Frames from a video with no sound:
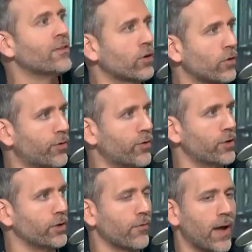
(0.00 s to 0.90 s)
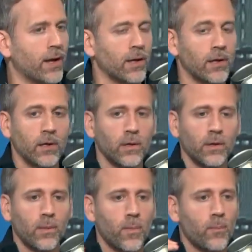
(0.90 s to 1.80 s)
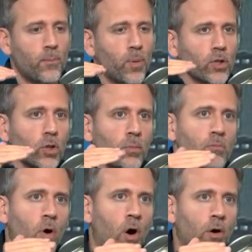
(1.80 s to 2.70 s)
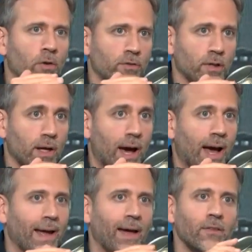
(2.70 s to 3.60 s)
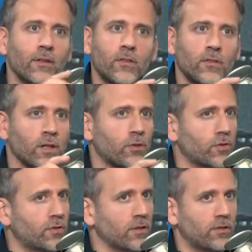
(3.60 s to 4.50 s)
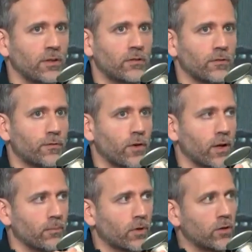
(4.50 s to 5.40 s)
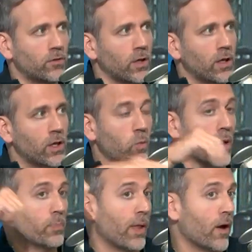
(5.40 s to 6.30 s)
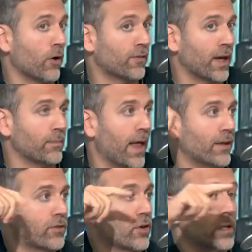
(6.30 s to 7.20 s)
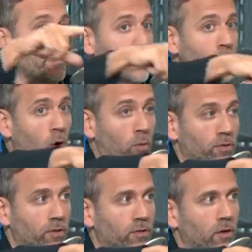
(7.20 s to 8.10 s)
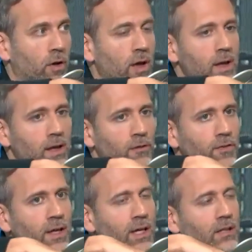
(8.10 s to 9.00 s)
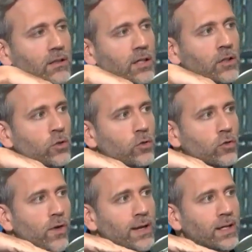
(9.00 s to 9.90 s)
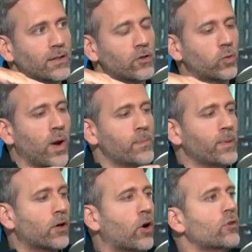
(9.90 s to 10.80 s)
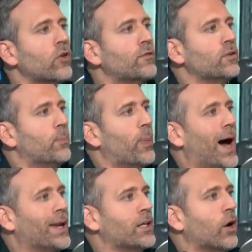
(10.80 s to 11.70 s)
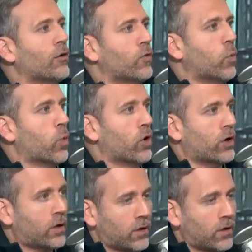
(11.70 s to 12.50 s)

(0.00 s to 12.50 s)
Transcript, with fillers: guys under thirty, right? But Lamar is the guy, and this is an interesting season for him because he won a playoff game last yeah. year. He beat Mahomes this year. If he continues trending this way because of his body of work,